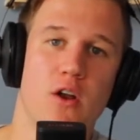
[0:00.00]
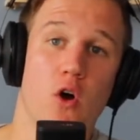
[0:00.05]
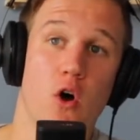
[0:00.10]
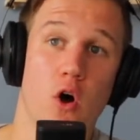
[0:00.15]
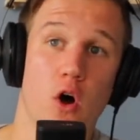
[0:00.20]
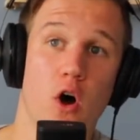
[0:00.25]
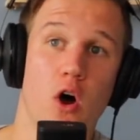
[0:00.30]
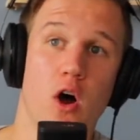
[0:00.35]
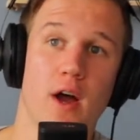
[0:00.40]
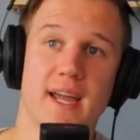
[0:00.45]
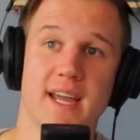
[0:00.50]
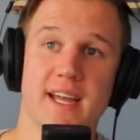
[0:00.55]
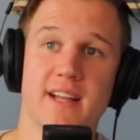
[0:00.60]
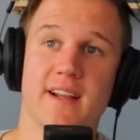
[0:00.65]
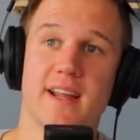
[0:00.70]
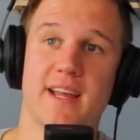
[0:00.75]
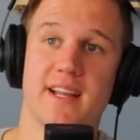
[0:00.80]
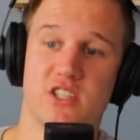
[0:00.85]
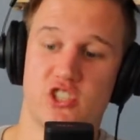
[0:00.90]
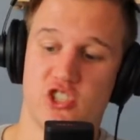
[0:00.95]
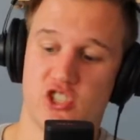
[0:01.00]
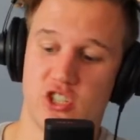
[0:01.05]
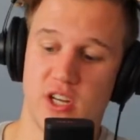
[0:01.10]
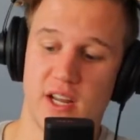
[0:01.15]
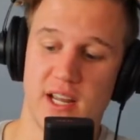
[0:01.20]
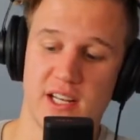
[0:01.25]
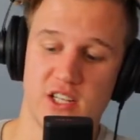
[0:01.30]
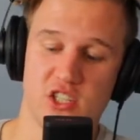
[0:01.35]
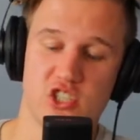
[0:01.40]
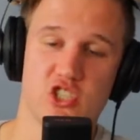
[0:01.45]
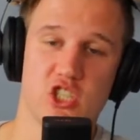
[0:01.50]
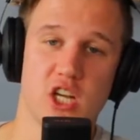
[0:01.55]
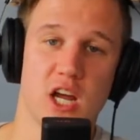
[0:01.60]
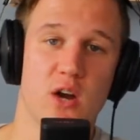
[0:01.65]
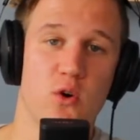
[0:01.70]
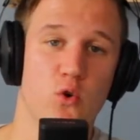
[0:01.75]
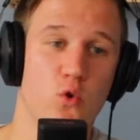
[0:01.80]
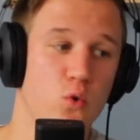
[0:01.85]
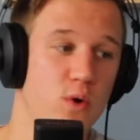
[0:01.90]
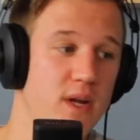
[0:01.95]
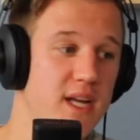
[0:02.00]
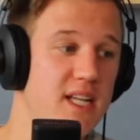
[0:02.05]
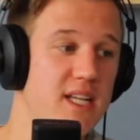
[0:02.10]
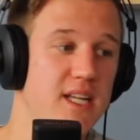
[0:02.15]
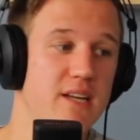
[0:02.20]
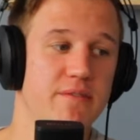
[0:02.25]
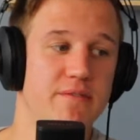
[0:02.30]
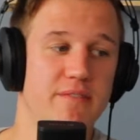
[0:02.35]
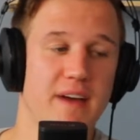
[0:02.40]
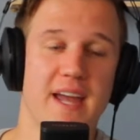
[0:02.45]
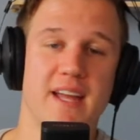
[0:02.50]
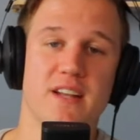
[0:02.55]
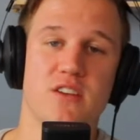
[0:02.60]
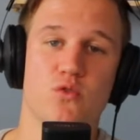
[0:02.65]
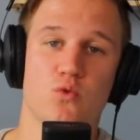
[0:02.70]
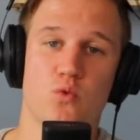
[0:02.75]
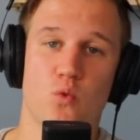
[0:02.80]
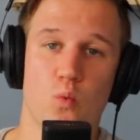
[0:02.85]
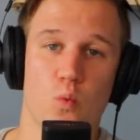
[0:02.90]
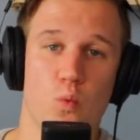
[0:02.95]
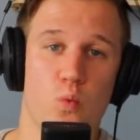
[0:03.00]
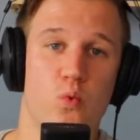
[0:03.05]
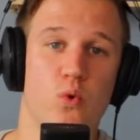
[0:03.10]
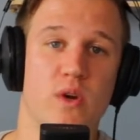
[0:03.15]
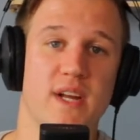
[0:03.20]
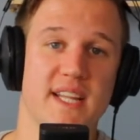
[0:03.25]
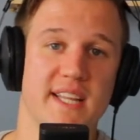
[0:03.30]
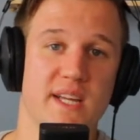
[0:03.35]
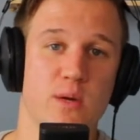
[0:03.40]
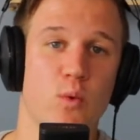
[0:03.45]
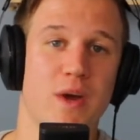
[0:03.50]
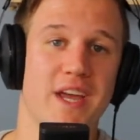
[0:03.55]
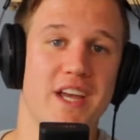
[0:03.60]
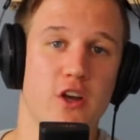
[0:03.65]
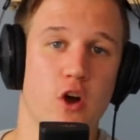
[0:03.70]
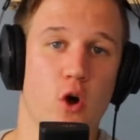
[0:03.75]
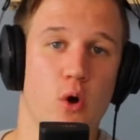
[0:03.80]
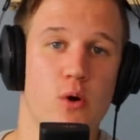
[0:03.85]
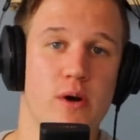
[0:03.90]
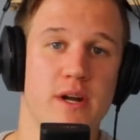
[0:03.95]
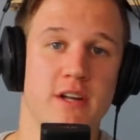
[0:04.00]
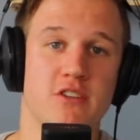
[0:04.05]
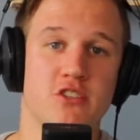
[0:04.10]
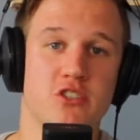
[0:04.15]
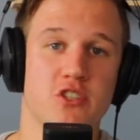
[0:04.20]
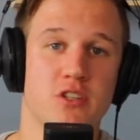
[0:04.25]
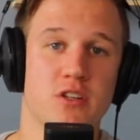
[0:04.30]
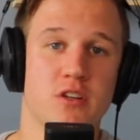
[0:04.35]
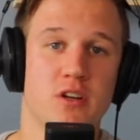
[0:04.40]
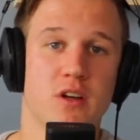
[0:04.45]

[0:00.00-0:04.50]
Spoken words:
Oh, it's a really faint, really weak orange.